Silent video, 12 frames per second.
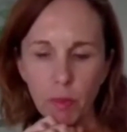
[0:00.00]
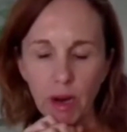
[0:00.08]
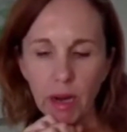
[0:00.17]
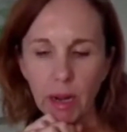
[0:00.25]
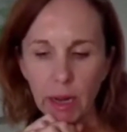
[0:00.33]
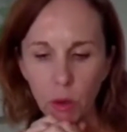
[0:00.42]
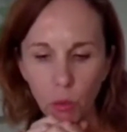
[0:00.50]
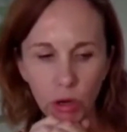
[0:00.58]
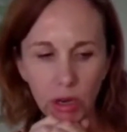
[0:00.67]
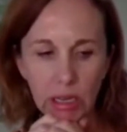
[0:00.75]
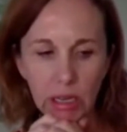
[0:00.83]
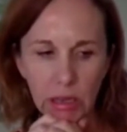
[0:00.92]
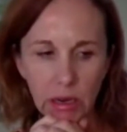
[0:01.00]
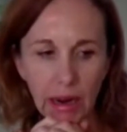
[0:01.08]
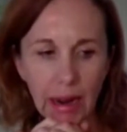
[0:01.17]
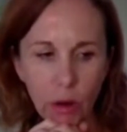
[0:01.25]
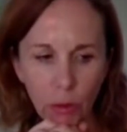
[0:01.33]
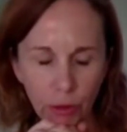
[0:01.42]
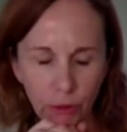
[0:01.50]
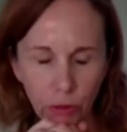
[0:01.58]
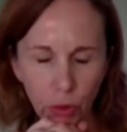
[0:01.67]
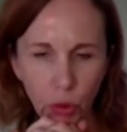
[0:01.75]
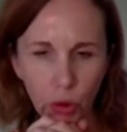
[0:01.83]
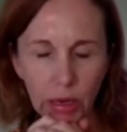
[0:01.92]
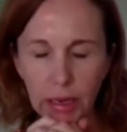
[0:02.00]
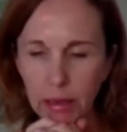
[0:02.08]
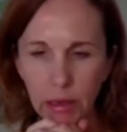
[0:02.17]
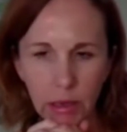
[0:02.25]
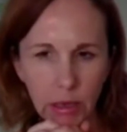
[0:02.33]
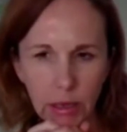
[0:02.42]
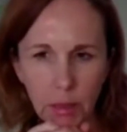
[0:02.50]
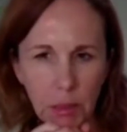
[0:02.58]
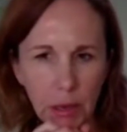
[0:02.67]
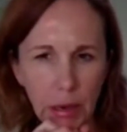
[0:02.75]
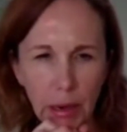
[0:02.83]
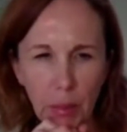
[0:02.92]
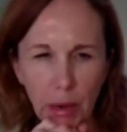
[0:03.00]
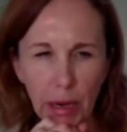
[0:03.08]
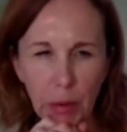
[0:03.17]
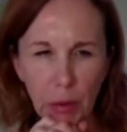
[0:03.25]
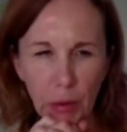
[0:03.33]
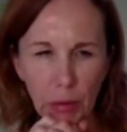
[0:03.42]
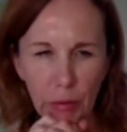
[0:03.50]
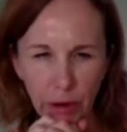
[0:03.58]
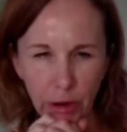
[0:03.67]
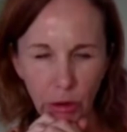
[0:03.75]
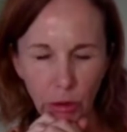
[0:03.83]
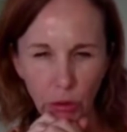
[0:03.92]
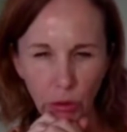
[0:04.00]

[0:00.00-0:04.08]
but he would lay on the floor and listen to something like Beethoven,